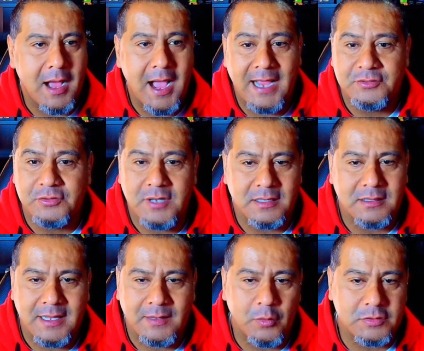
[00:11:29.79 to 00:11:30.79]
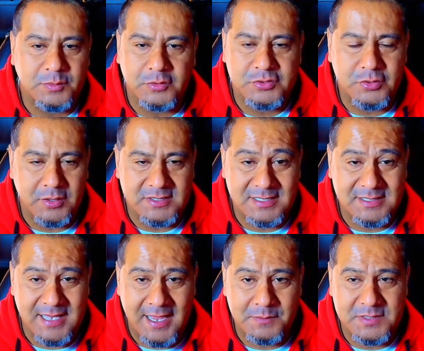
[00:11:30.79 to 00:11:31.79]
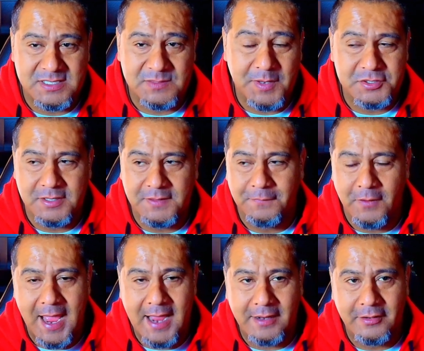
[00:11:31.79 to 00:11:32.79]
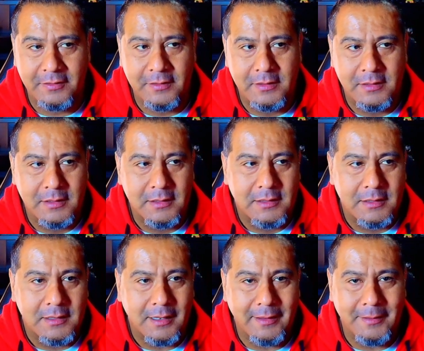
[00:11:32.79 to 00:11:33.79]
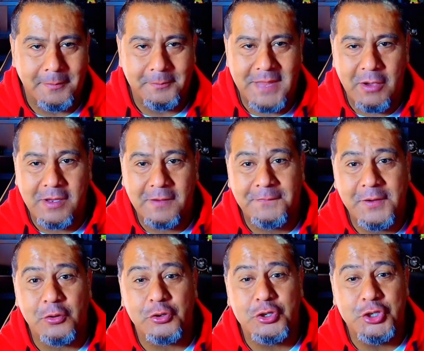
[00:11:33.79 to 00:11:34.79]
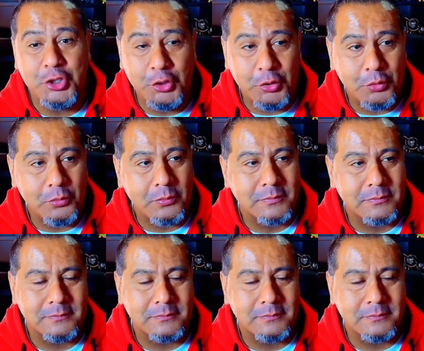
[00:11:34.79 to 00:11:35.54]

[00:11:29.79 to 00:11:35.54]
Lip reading: I do not like multiple choice exams, especially for a hacker. Now, if you're new,